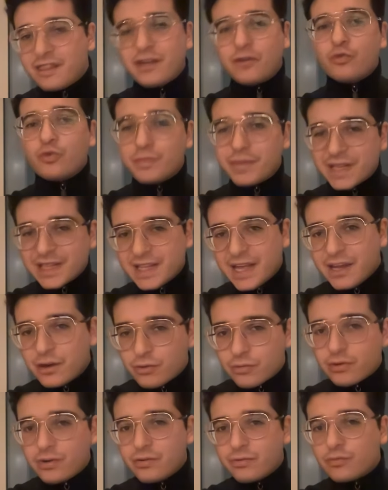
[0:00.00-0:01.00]
that would be
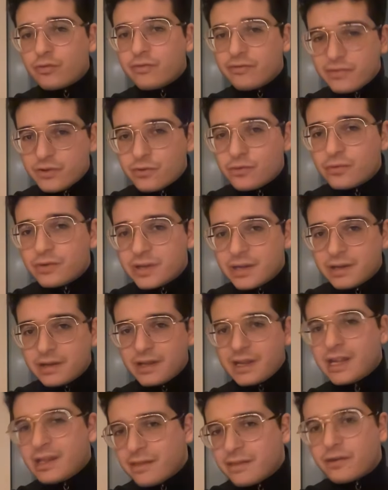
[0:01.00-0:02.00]
later reviewed
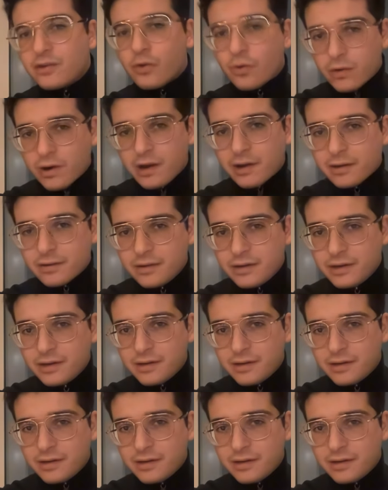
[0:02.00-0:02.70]
in the Quran.